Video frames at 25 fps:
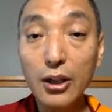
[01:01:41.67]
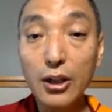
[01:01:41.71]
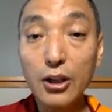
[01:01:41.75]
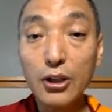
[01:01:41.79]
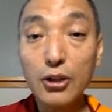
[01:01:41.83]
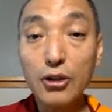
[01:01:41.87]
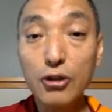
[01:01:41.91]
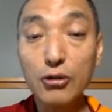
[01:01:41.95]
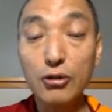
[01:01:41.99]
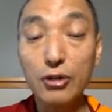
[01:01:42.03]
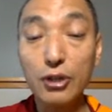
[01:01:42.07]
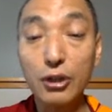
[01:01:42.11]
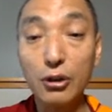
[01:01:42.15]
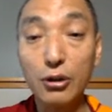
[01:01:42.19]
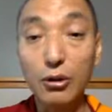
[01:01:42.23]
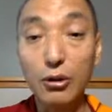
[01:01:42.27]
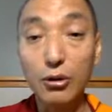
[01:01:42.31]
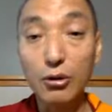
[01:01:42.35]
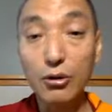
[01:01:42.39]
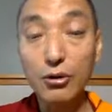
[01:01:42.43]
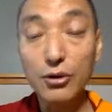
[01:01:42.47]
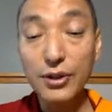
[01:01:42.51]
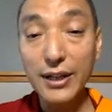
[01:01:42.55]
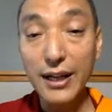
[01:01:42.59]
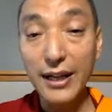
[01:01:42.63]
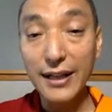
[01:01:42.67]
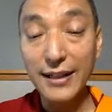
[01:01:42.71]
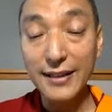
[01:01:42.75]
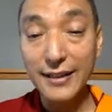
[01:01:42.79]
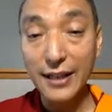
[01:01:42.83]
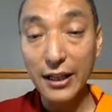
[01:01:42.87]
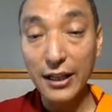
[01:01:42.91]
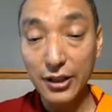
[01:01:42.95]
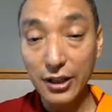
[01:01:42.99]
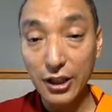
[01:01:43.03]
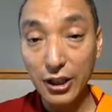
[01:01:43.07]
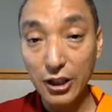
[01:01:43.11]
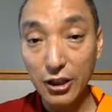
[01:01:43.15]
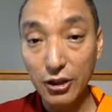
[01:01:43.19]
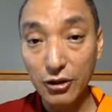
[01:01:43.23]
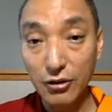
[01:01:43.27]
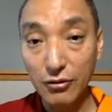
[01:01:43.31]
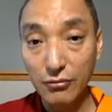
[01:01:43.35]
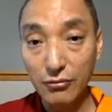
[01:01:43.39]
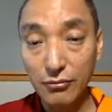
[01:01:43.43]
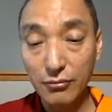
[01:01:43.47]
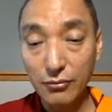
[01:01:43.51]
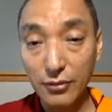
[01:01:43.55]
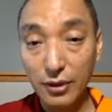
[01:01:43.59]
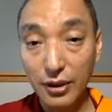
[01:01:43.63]
So the gross
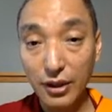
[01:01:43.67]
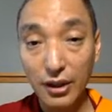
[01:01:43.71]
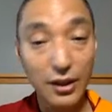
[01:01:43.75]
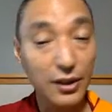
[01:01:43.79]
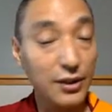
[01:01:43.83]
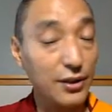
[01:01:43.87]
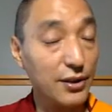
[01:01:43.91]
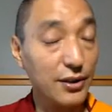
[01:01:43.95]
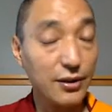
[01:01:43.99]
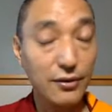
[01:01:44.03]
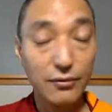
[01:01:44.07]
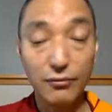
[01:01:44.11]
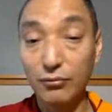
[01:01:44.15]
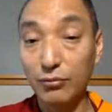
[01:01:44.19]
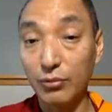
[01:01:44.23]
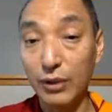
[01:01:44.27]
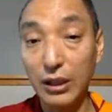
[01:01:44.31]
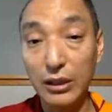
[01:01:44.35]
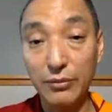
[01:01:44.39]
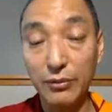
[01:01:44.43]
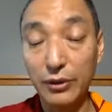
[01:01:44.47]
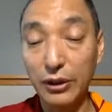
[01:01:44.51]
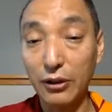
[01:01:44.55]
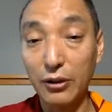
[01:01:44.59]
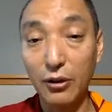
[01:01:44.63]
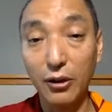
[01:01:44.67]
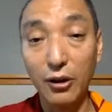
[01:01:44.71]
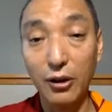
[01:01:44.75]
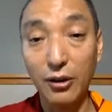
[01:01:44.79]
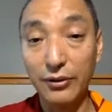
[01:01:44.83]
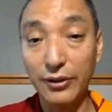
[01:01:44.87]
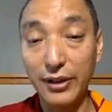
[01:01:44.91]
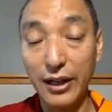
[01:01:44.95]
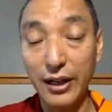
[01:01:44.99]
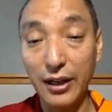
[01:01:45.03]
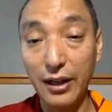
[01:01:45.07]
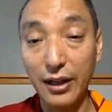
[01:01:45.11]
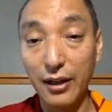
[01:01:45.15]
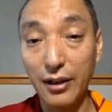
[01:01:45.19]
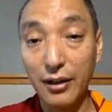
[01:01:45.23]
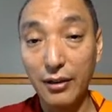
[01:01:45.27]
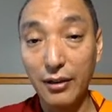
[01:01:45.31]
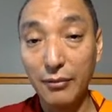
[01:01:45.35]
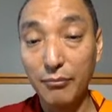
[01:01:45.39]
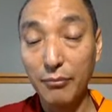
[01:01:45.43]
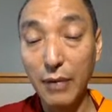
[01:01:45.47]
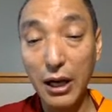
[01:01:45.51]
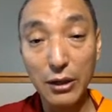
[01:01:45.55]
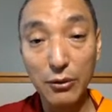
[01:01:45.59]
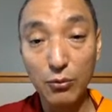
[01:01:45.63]
excitation is what we call the
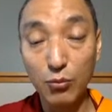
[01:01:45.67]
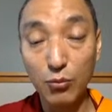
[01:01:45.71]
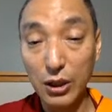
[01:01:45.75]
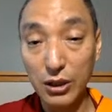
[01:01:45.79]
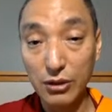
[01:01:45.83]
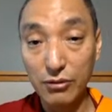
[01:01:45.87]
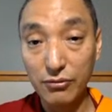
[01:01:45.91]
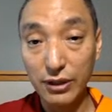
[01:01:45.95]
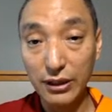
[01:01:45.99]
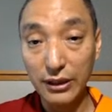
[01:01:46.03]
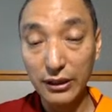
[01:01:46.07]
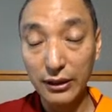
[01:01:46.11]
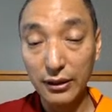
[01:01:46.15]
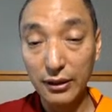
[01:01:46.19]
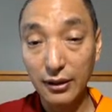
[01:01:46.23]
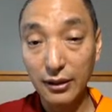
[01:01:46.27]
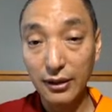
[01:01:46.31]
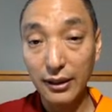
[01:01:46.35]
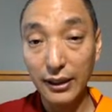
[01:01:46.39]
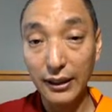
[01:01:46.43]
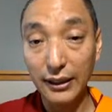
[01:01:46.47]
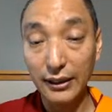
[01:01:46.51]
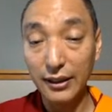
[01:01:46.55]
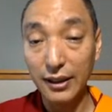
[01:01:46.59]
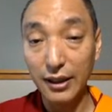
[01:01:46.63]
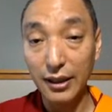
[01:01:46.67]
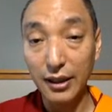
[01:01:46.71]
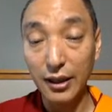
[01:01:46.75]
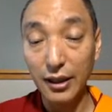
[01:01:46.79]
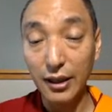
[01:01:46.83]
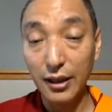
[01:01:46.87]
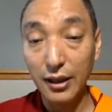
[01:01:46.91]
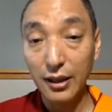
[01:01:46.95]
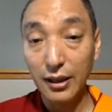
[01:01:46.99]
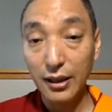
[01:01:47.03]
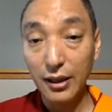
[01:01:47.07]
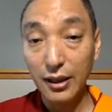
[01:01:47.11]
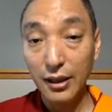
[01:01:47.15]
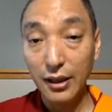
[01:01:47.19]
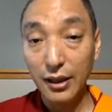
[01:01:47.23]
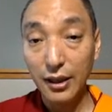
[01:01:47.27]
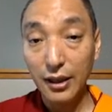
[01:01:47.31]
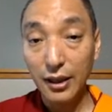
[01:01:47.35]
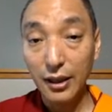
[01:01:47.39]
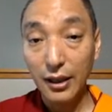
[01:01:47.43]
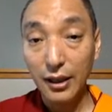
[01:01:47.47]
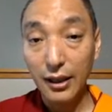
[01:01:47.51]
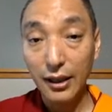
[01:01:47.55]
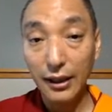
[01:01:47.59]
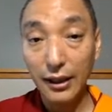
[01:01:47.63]
mind wandering, like the
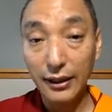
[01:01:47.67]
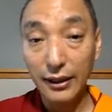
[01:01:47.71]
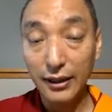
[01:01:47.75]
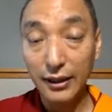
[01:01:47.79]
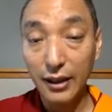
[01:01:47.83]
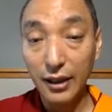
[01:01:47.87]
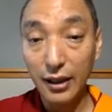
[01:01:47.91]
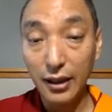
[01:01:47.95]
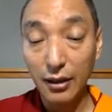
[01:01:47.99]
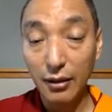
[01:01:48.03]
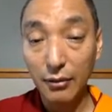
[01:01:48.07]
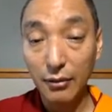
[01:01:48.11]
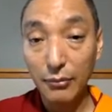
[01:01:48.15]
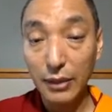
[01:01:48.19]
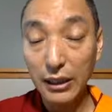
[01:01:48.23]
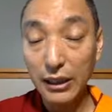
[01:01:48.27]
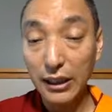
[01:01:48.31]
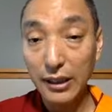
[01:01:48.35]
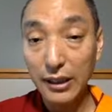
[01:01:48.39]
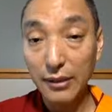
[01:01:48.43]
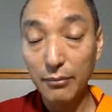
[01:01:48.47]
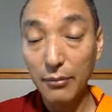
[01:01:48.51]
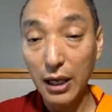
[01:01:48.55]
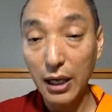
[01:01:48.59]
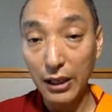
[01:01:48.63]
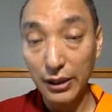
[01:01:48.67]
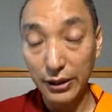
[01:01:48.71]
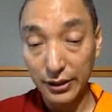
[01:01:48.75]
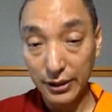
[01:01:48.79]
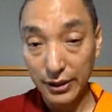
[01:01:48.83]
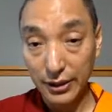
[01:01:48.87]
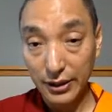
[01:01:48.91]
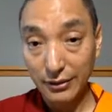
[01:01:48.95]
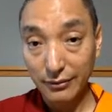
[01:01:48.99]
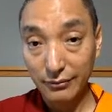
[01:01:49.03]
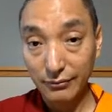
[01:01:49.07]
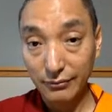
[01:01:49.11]
monkey mind.